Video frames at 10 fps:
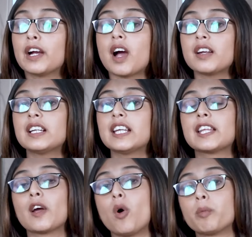Currently,
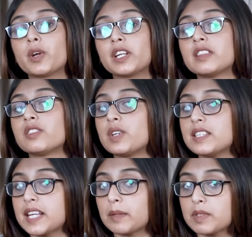they operate in three
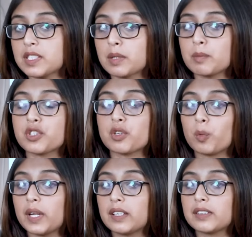segments commercial
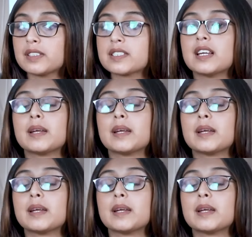vehicles,